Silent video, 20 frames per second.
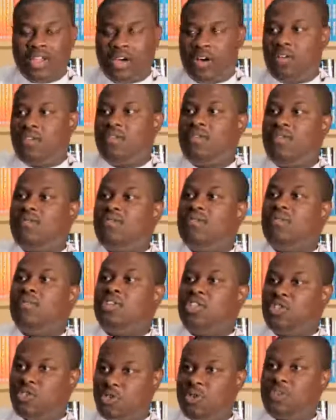Now,
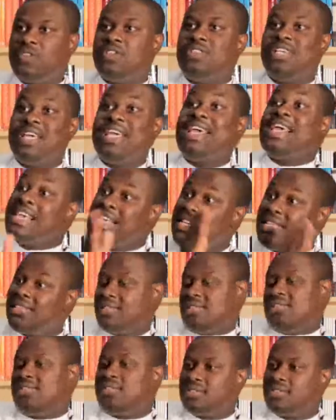the truth is there
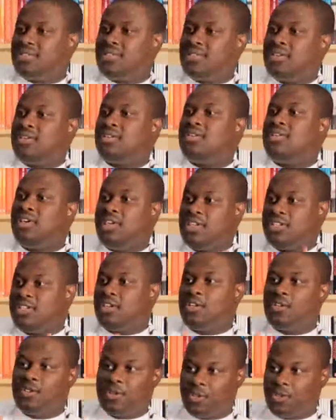is a
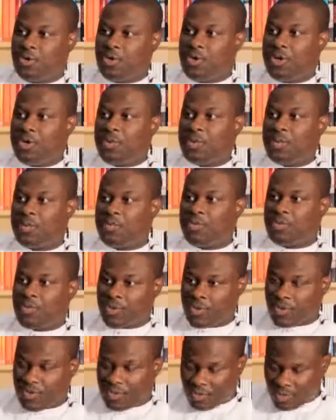single story,
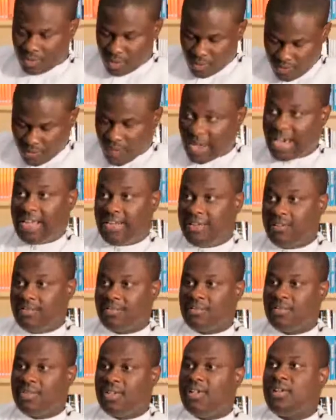fine,
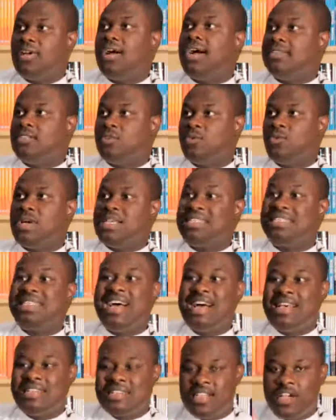and the West
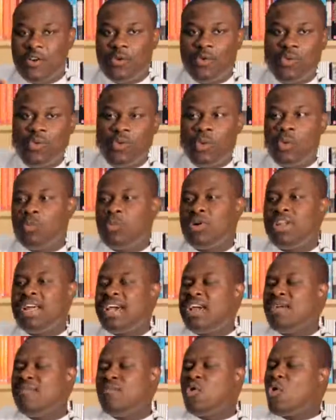has their role, but
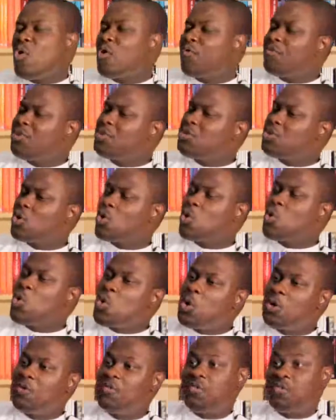I am of this
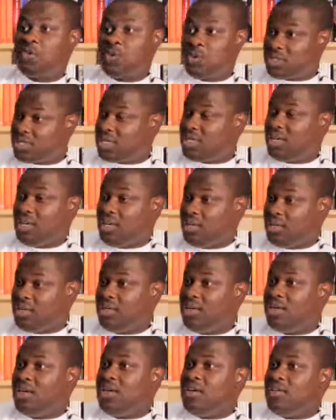cone of thought again,
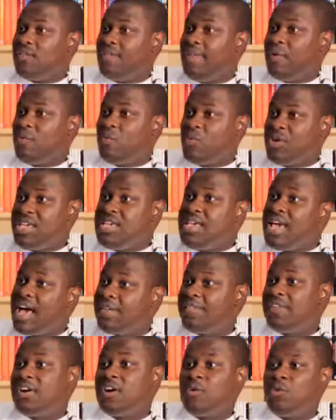that we
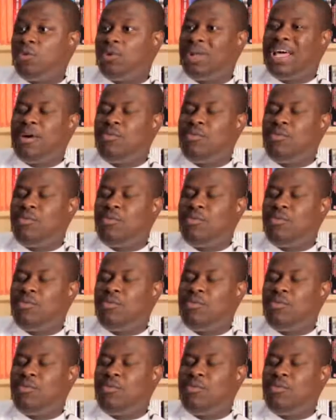have our role,